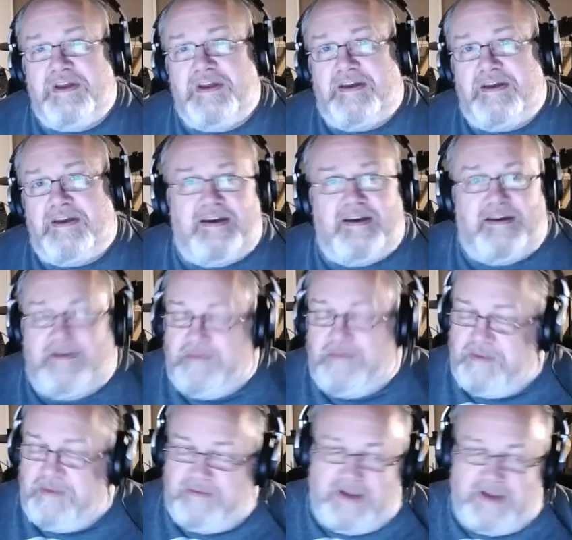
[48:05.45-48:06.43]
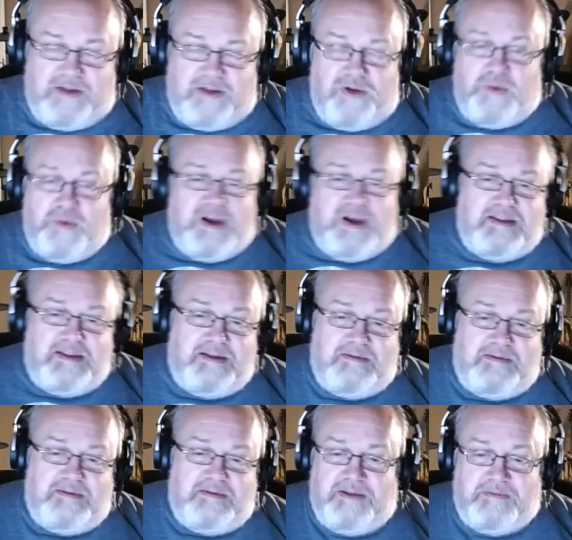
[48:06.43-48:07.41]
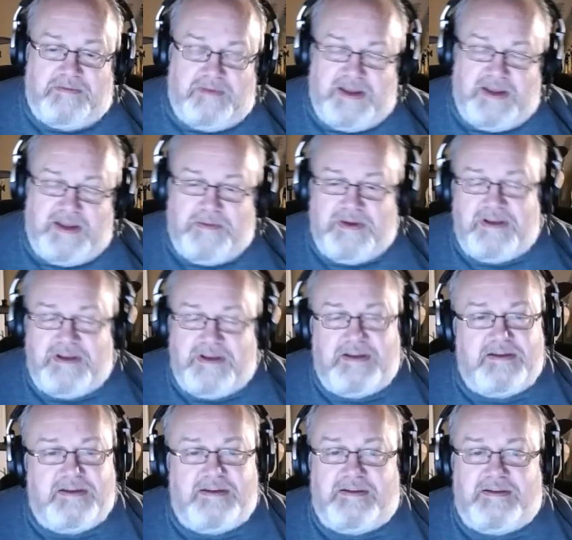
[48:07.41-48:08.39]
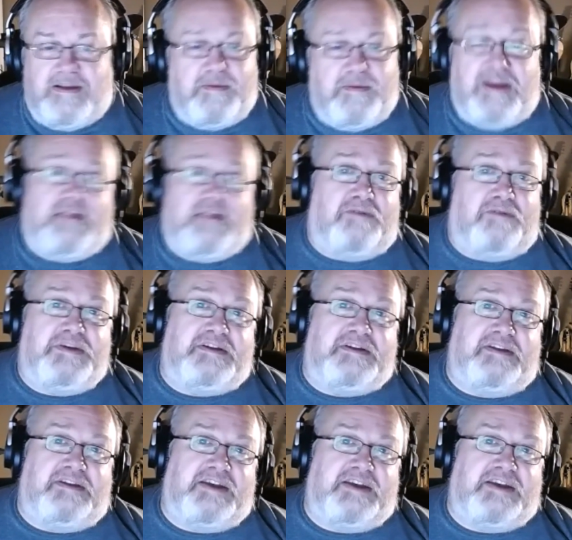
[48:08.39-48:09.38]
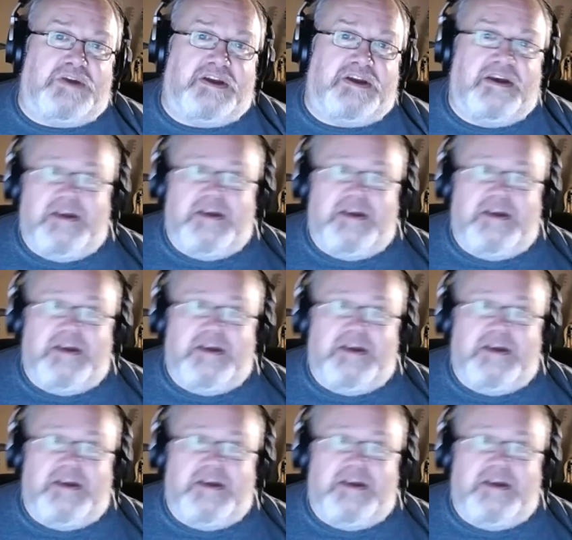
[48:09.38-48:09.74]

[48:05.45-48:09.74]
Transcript: I don't know when. It may not be till next week,